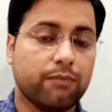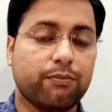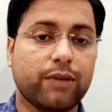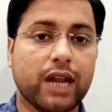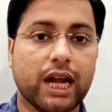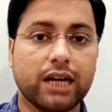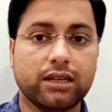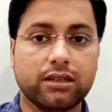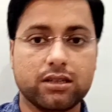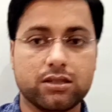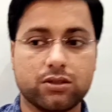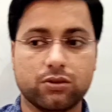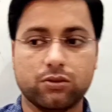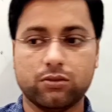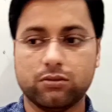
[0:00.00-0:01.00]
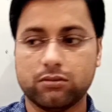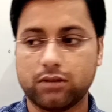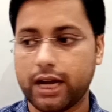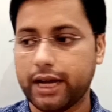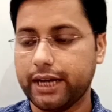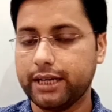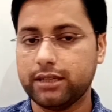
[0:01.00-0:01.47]
plant tissue
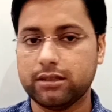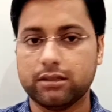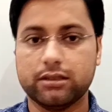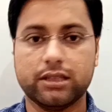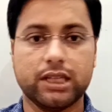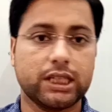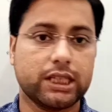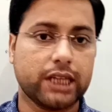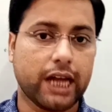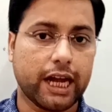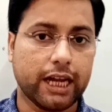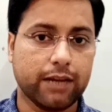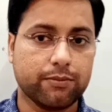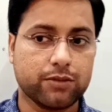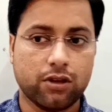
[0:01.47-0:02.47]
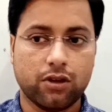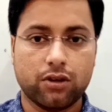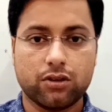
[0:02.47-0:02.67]
and their types.